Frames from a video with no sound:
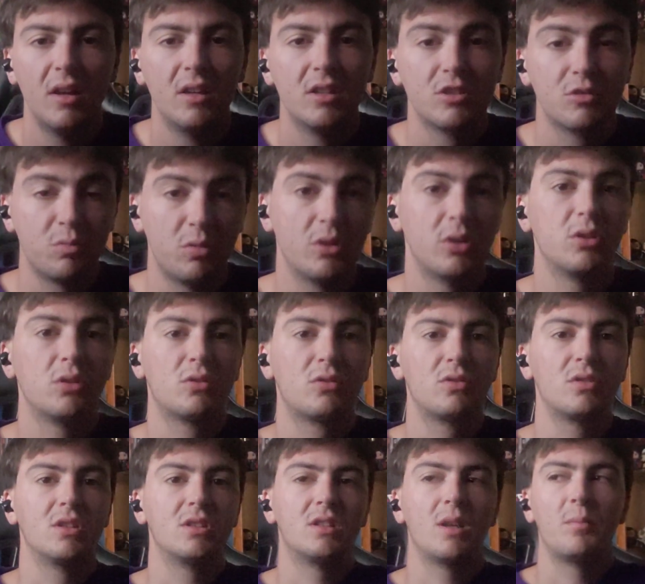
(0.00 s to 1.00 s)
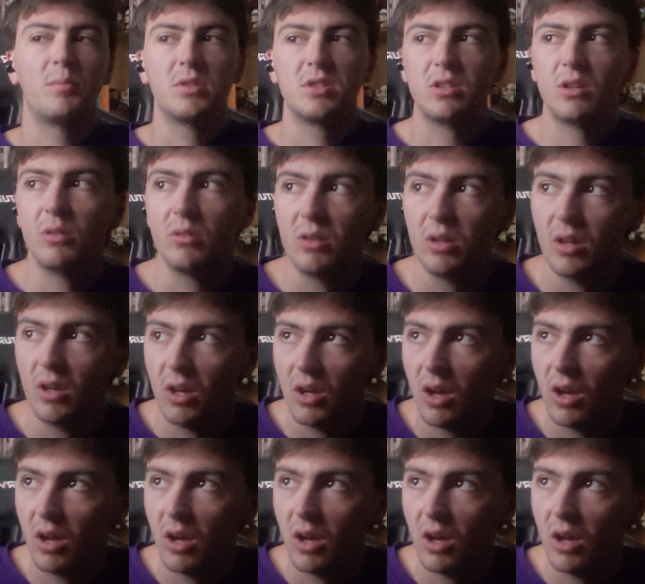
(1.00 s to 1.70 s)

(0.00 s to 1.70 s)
spoilers for this episode.